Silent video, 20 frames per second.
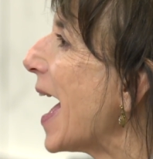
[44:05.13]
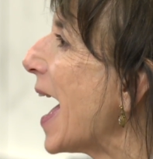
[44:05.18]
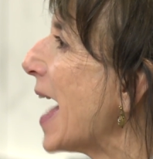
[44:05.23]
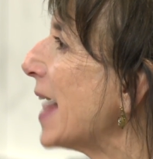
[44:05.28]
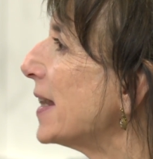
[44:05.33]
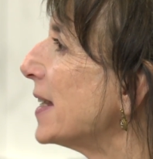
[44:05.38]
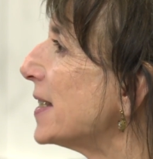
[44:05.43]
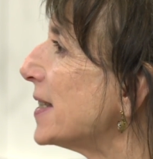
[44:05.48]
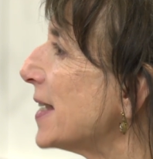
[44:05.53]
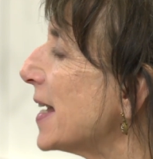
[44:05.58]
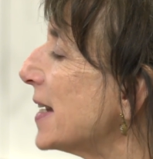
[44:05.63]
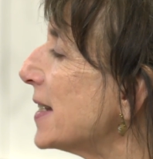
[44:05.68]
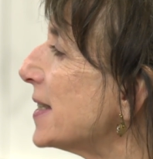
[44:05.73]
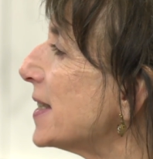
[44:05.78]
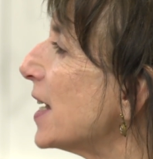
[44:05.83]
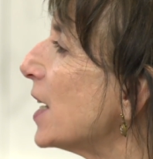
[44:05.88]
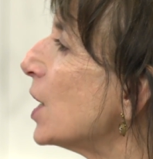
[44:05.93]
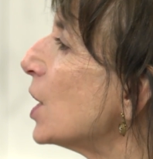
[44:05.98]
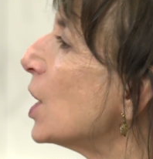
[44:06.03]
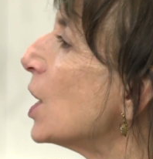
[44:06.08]
And the sense
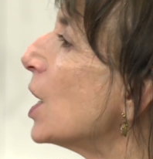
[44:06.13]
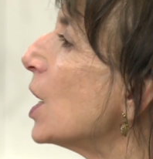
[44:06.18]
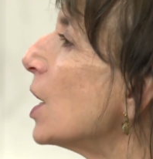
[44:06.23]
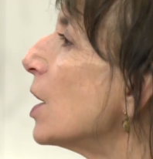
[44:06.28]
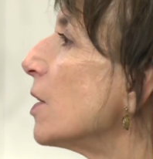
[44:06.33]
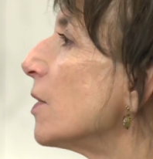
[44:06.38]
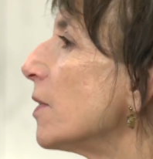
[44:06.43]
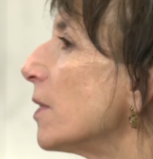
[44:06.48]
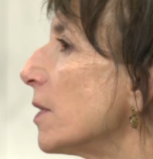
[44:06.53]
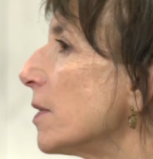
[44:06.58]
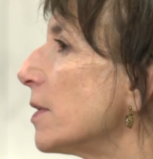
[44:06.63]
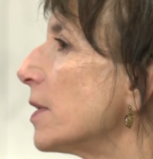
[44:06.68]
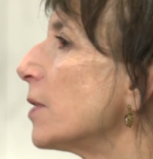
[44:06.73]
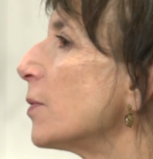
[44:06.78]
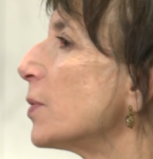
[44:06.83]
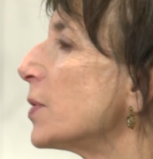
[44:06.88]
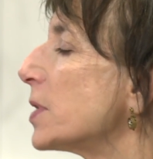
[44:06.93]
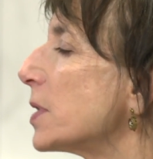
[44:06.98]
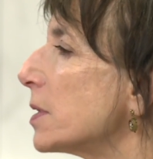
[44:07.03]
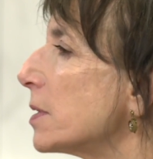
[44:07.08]
that
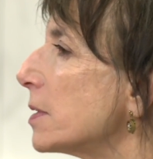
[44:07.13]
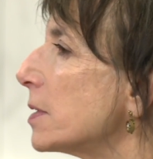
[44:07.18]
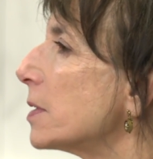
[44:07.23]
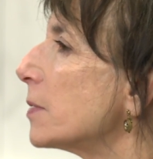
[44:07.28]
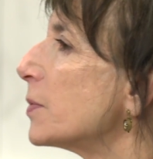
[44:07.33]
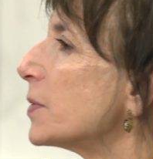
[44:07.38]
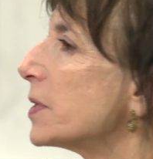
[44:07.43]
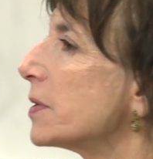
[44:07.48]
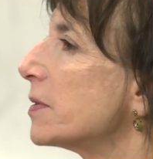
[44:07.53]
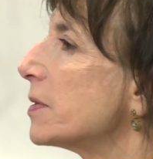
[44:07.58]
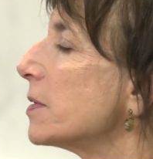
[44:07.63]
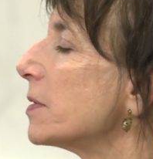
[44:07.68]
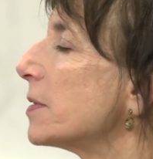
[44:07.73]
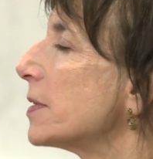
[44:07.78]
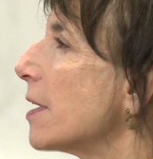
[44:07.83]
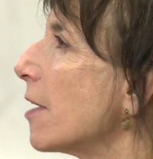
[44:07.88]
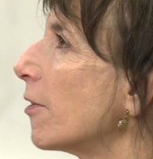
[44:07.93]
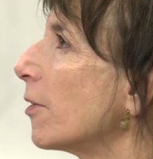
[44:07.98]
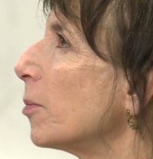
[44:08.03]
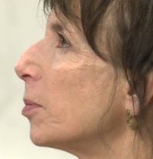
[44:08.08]
it was a
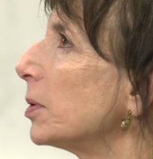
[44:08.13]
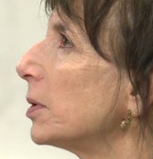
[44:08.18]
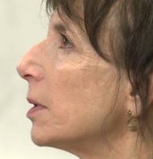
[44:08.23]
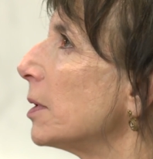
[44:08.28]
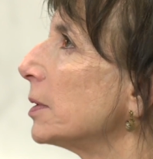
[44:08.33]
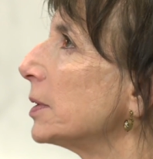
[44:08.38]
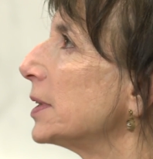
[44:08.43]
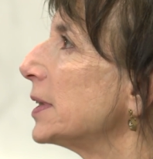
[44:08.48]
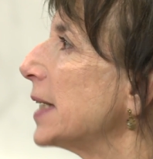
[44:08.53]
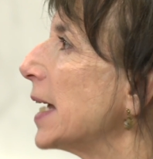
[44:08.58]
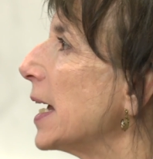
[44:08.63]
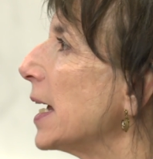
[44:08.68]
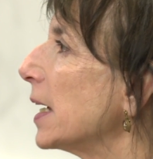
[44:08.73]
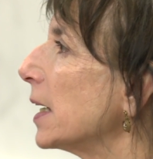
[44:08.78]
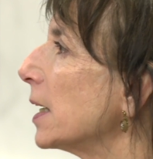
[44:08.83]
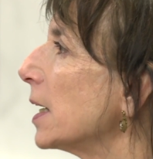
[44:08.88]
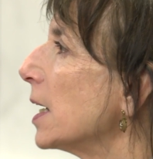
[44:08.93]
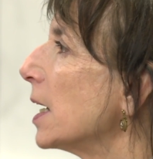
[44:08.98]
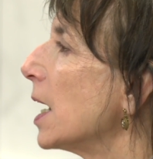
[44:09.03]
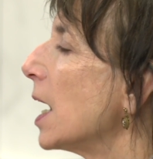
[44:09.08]
terrible old
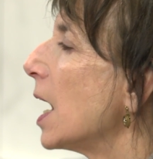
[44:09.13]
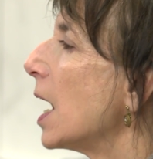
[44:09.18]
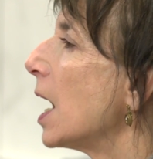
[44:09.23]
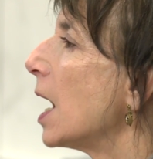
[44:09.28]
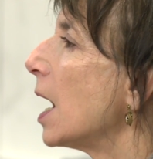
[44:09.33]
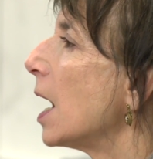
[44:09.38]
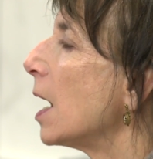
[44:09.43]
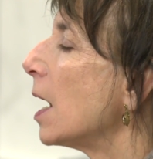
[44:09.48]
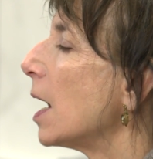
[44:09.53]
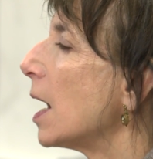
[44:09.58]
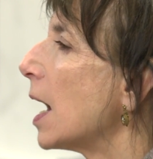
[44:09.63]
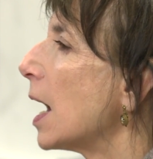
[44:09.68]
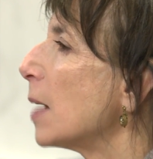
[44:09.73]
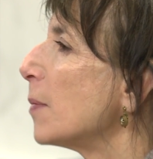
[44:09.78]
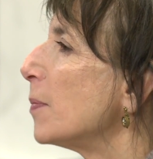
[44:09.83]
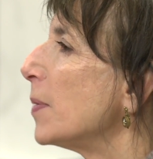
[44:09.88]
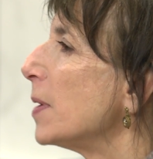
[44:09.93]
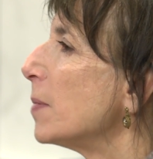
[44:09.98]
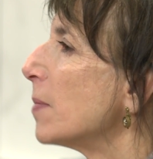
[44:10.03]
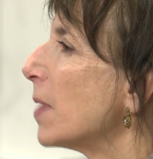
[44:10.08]
saying,
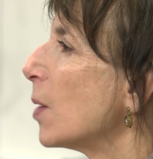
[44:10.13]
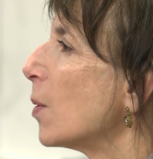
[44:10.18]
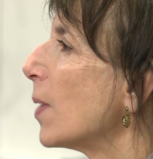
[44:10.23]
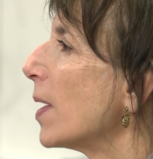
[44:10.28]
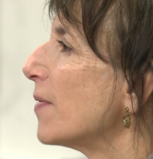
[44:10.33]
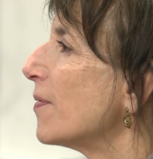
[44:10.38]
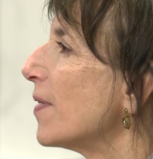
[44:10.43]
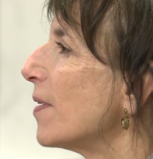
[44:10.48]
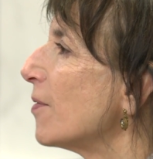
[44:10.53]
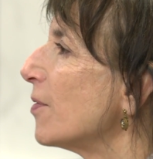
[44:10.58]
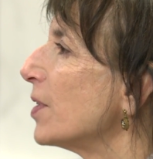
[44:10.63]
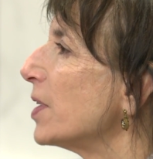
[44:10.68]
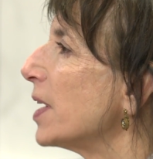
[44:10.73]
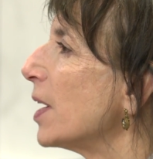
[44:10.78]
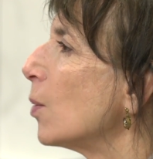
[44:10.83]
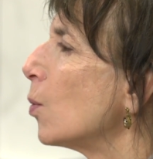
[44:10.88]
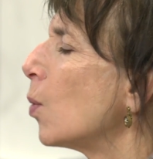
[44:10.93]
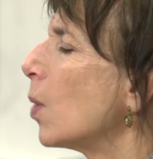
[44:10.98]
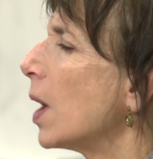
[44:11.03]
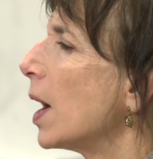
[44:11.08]
I beat my wife every
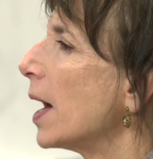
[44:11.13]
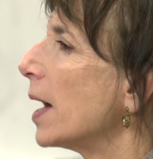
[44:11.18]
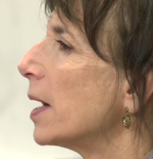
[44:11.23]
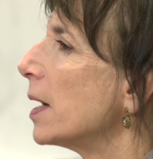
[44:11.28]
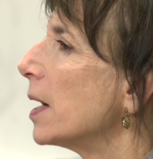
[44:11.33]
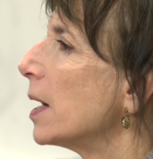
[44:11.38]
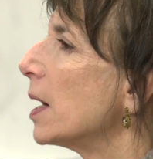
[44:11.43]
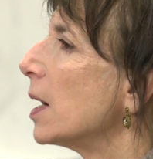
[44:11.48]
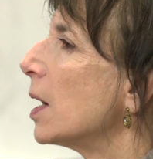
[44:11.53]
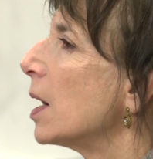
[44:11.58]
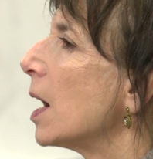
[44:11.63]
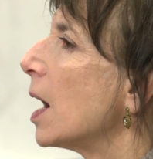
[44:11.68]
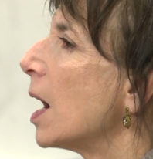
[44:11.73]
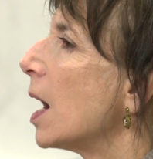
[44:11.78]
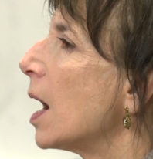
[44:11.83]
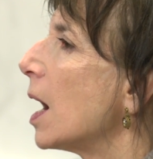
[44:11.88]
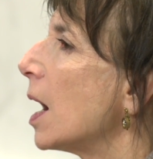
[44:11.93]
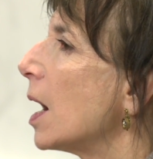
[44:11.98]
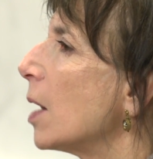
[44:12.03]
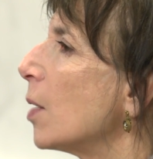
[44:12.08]
day, why?
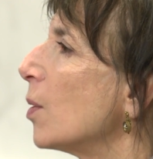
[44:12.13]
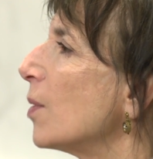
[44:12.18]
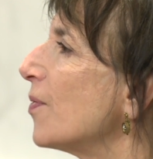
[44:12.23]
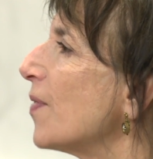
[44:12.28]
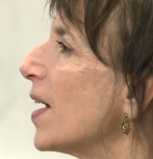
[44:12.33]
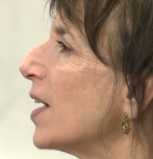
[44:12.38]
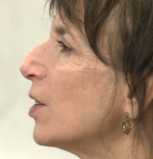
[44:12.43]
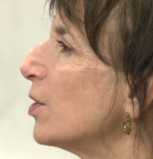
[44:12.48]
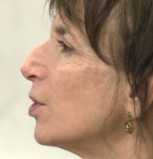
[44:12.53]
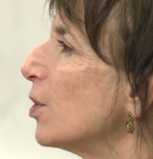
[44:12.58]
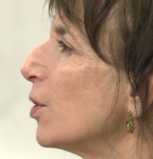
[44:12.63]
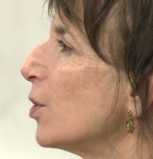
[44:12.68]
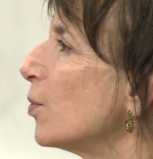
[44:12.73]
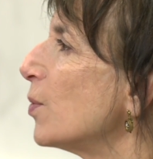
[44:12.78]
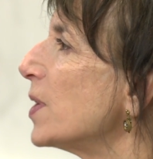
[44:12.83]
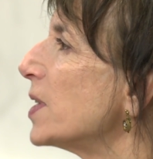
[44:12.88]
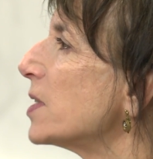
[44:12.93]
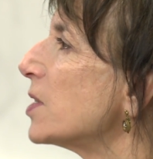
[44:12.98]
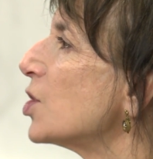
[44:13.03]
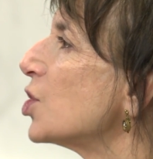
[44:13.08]
If I don't know the
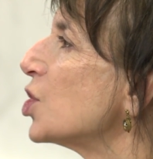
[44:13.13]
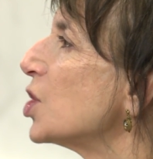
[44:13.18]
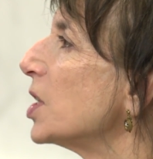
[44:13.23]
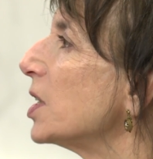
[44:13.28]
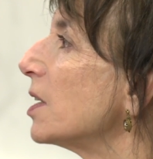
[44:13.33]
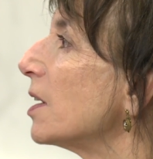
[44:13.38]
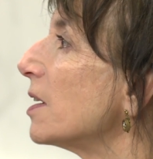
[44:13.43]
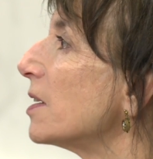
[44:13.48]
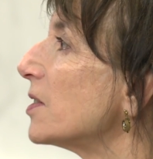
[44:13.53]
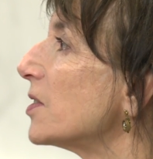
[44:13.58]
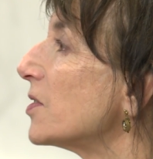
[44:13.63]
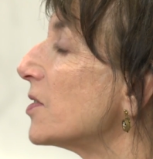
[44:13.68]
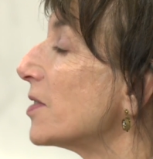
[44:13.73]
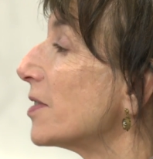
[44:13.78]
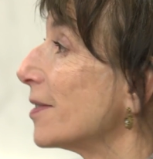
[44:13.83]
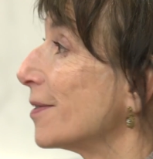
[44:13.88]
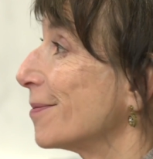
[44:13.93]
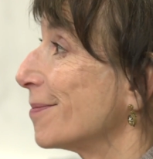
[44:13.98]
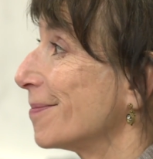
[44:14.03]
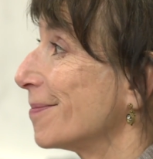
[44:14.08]
reason, she does.